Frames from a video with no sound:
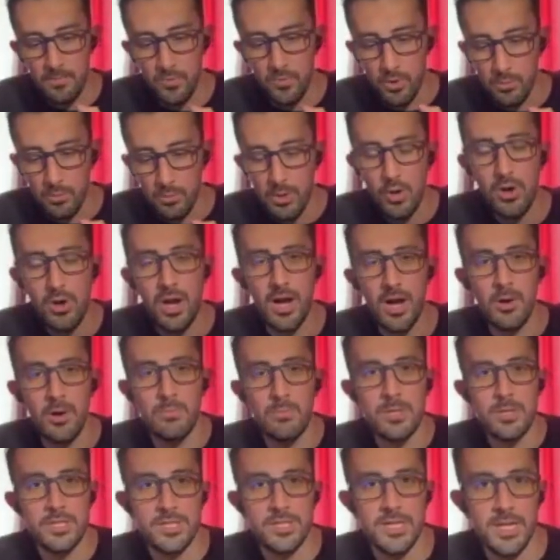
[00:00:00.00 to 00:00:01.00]
no matter how
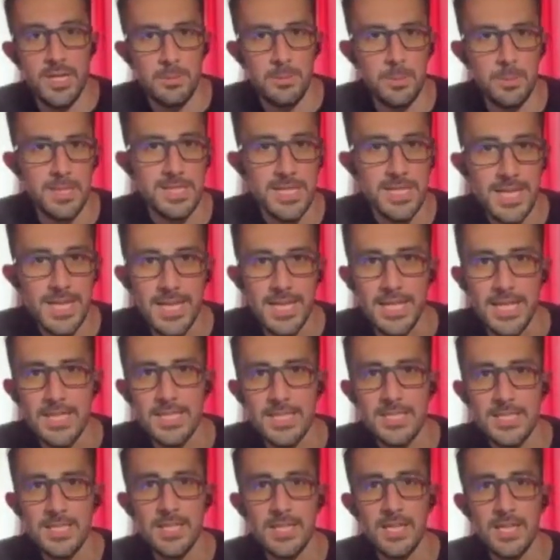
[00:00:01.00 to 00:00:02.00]
much time it
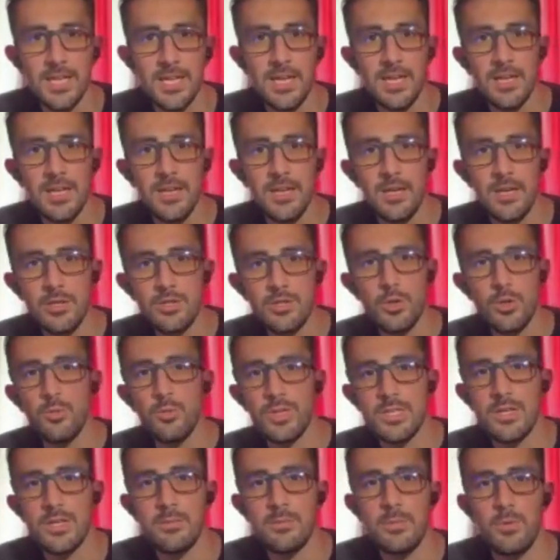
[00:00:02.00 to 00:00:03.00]
takes, it's
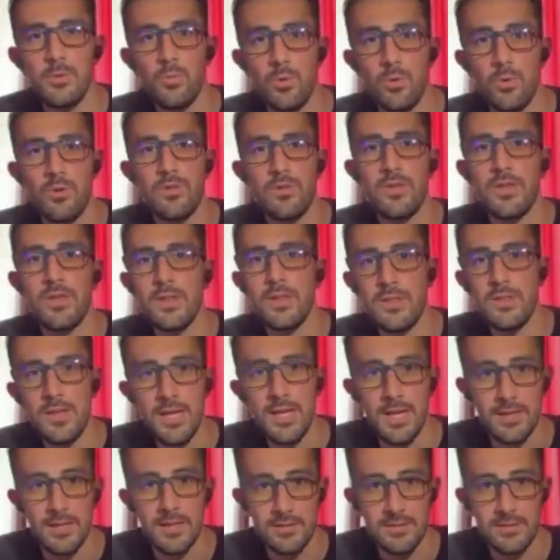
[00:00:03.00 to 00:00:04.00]
always going to be worth it in
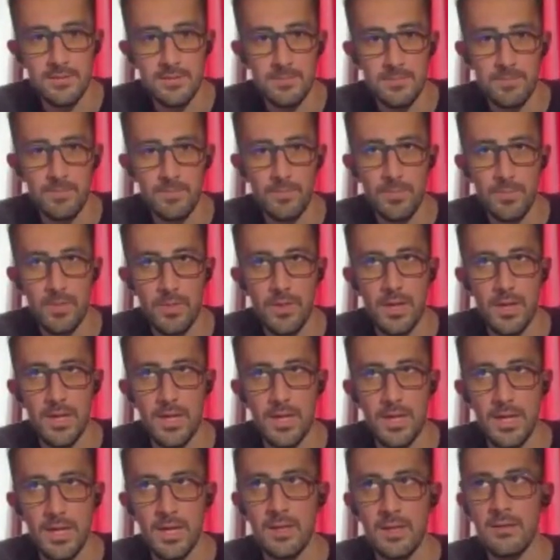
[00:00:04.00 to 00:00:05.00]
the end.
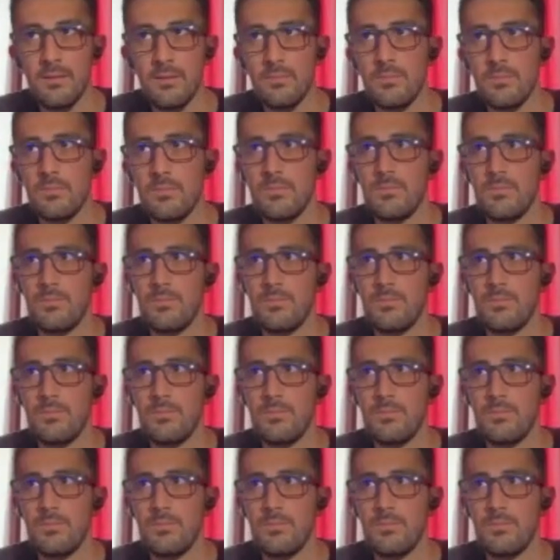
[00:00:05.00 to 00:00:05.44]
And